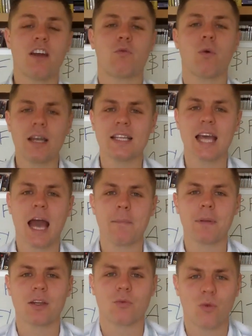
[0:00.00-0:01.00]
of what is
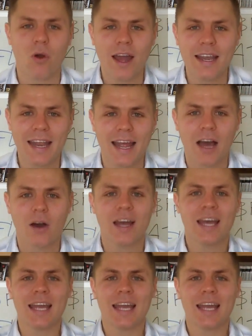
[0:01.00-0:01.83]
happening right now